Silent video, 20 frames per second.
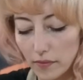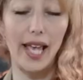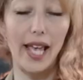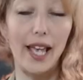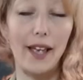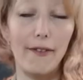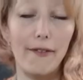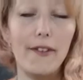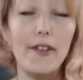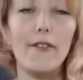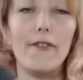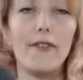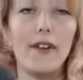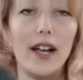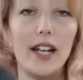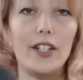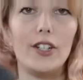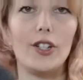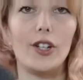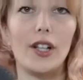If you
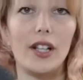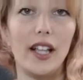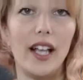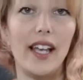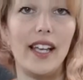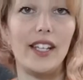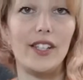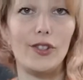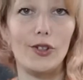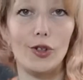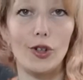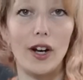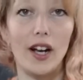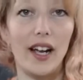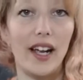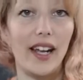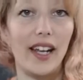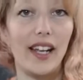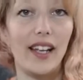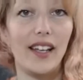find your clay is
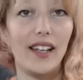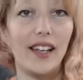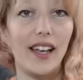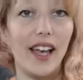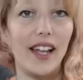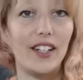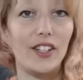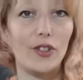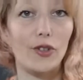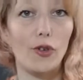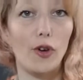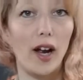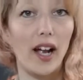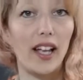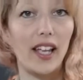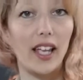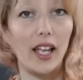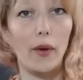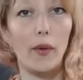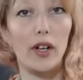dry and it's
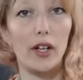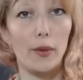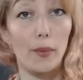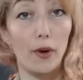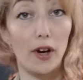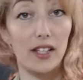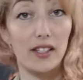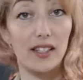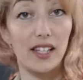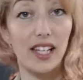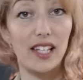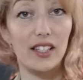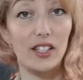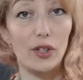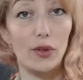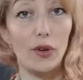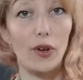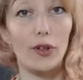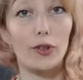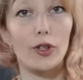cracking when you're pressing
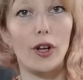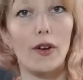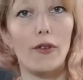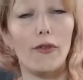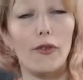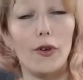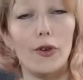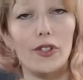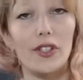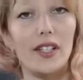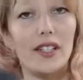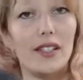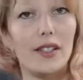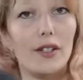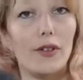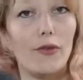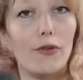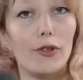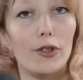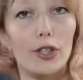into it or trying to force it into
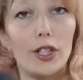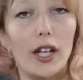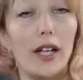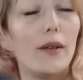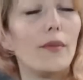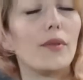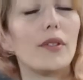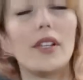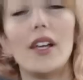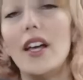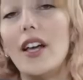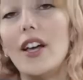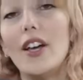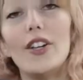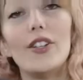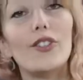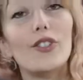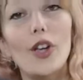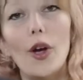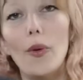different shapes,
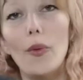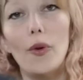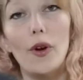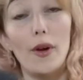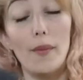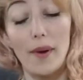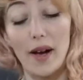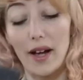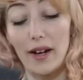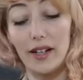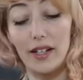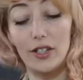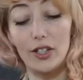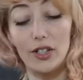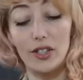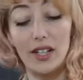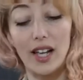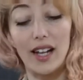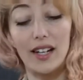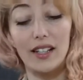don't worry about it,
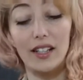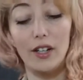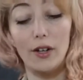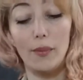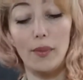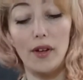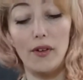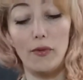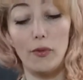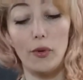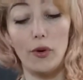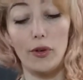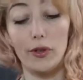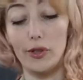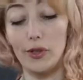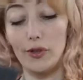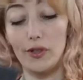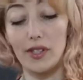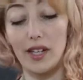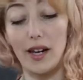just add a little bit of
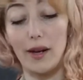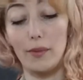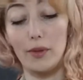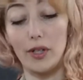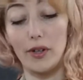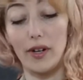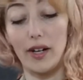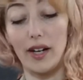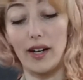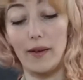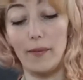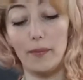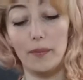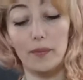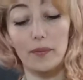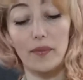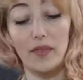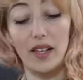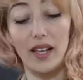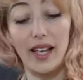water as I'm doing.
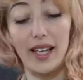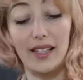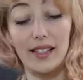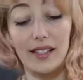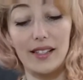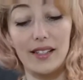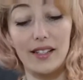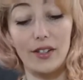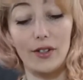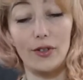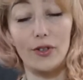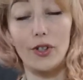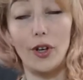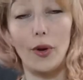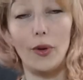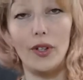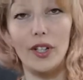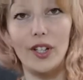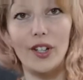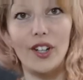It's still
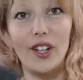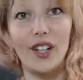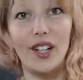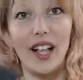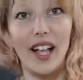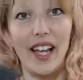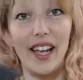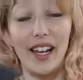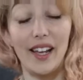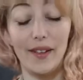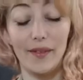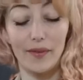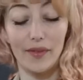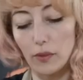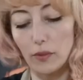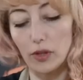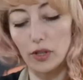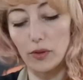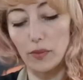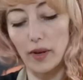totally good clay.
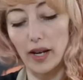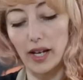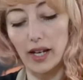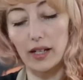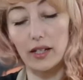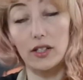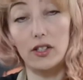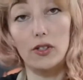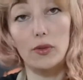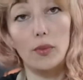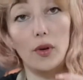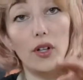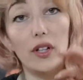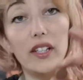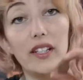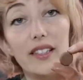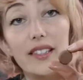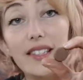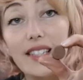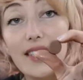I'm just making a small
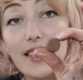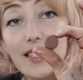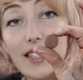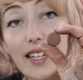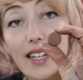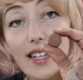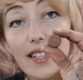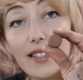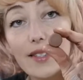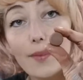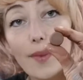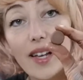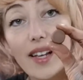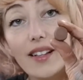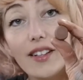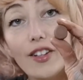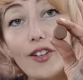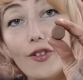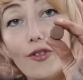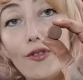little disc here to make a
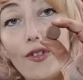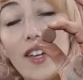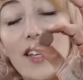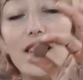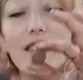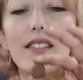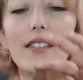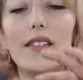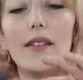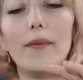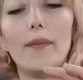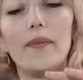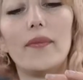little face,